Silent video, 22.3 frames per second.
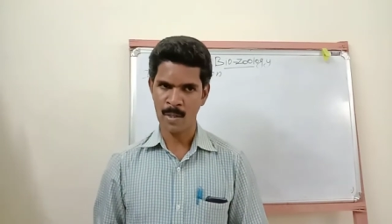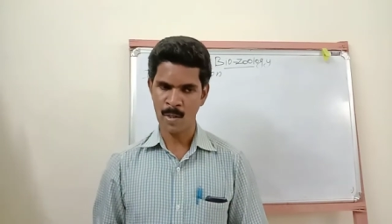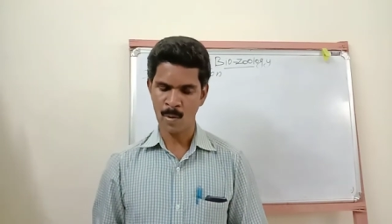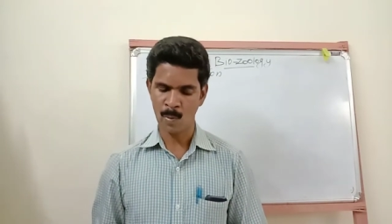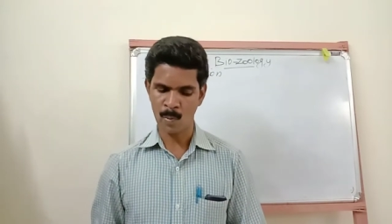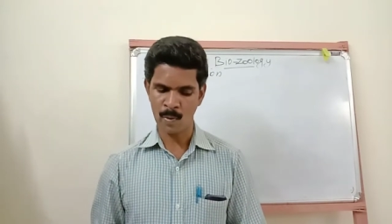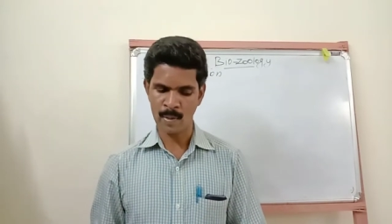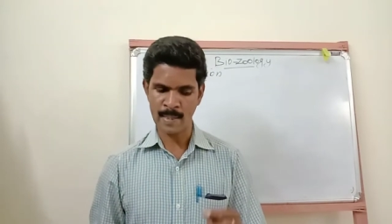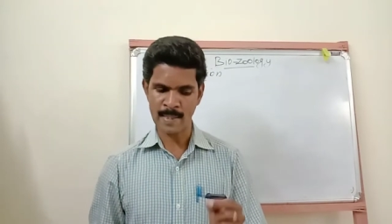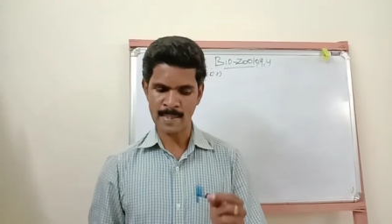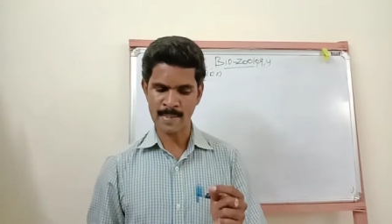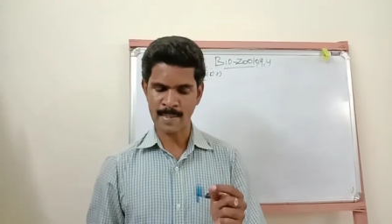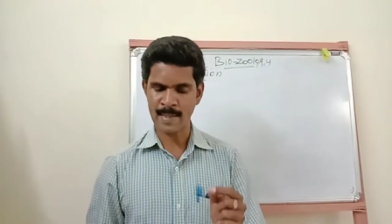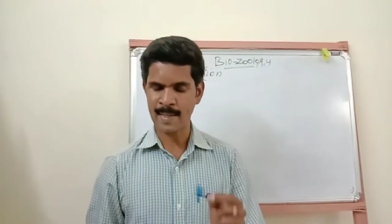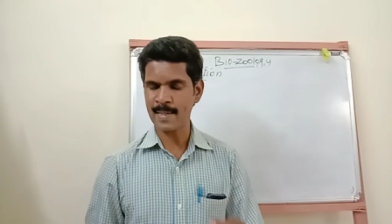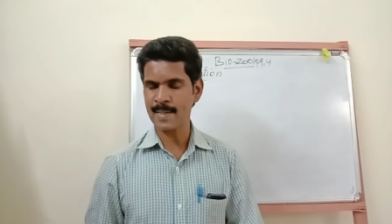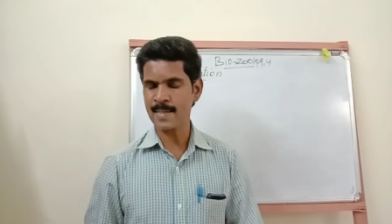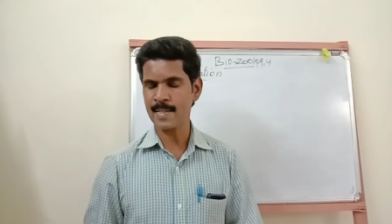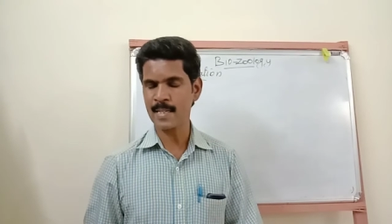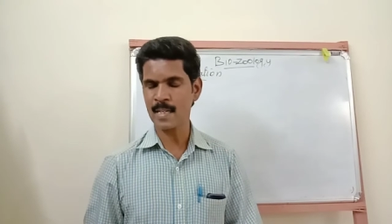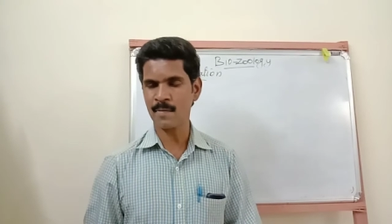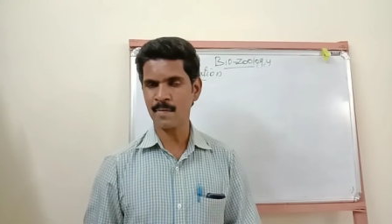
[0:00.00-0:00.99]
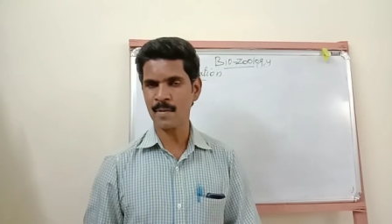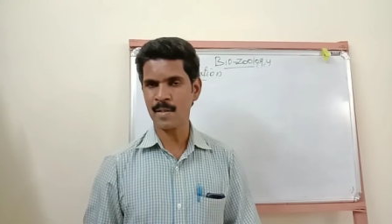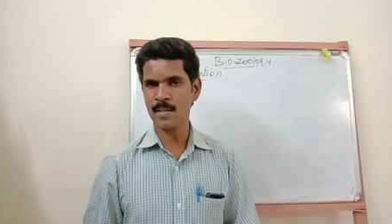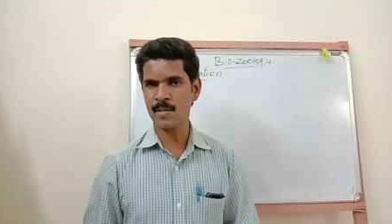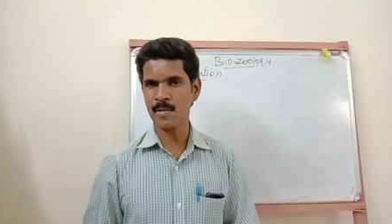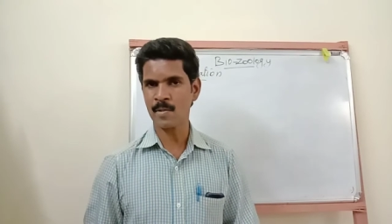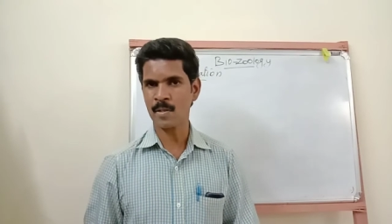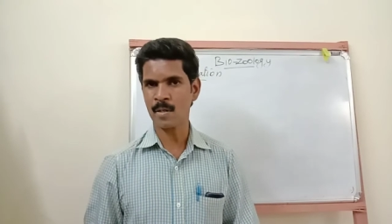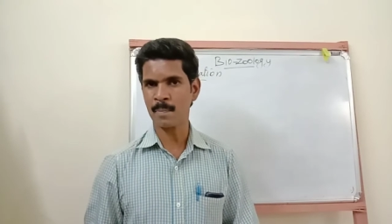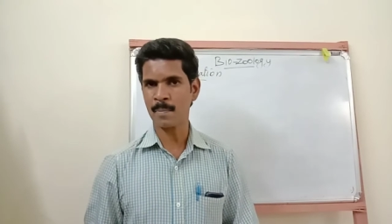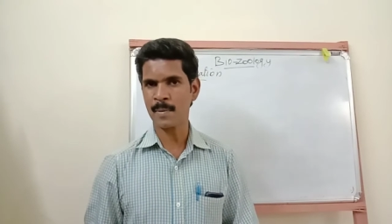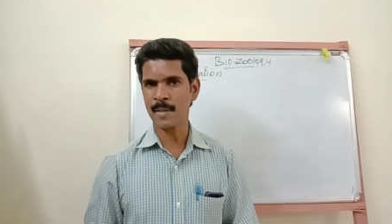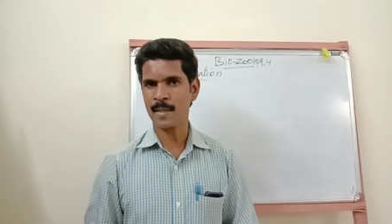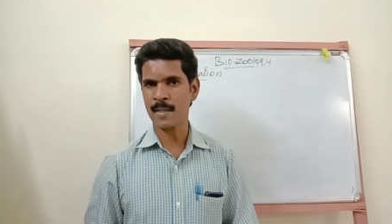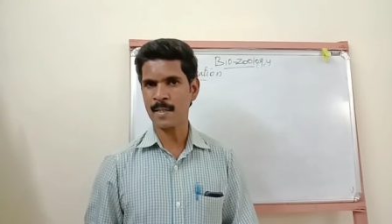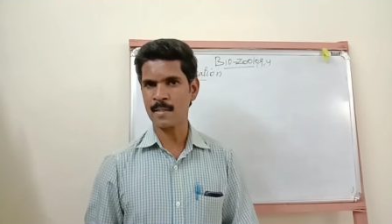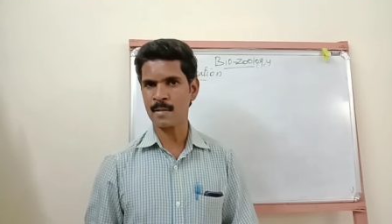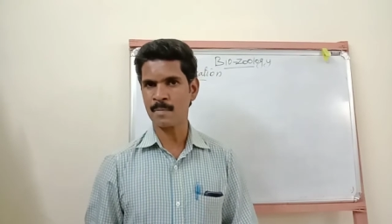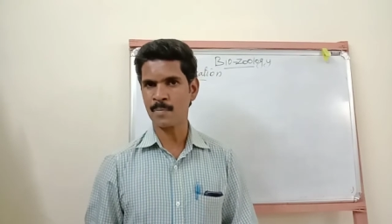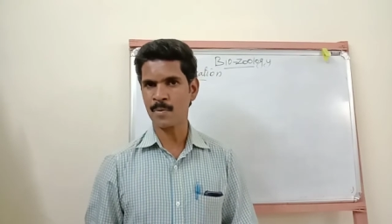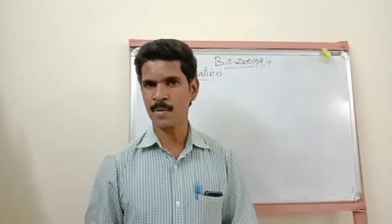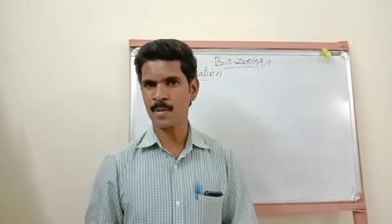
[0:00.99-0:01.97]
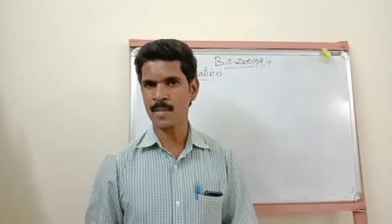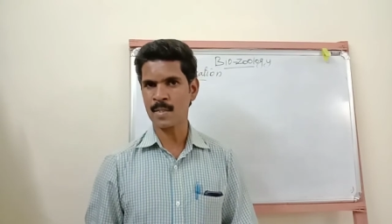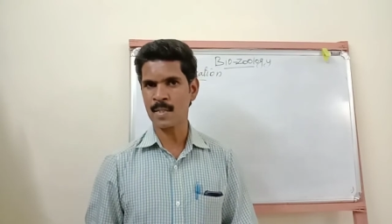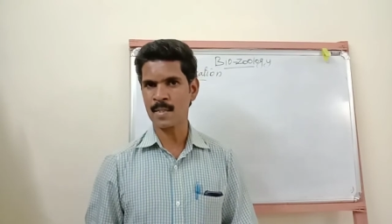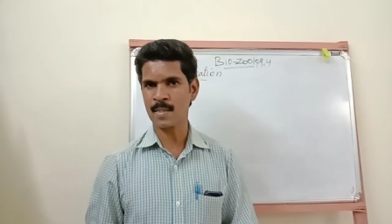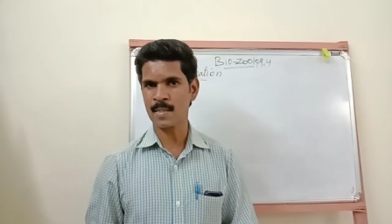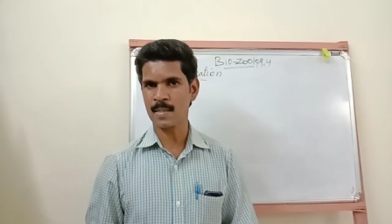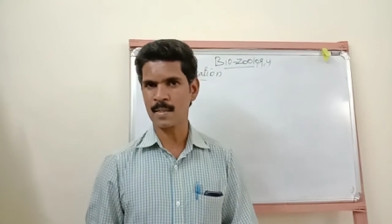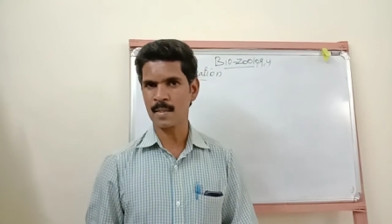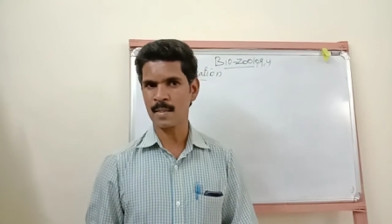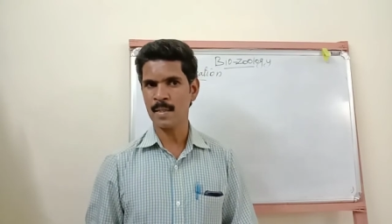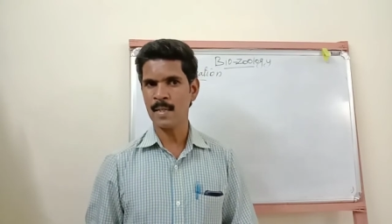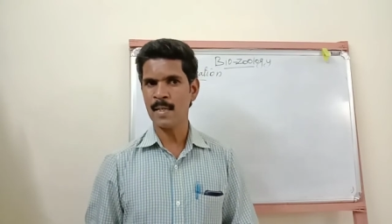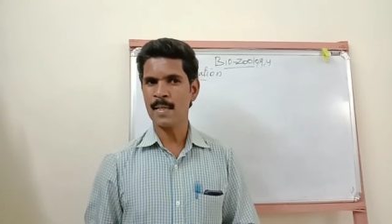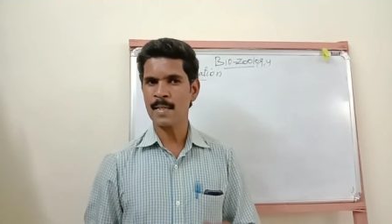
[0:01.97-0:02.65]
One is conservative replication process,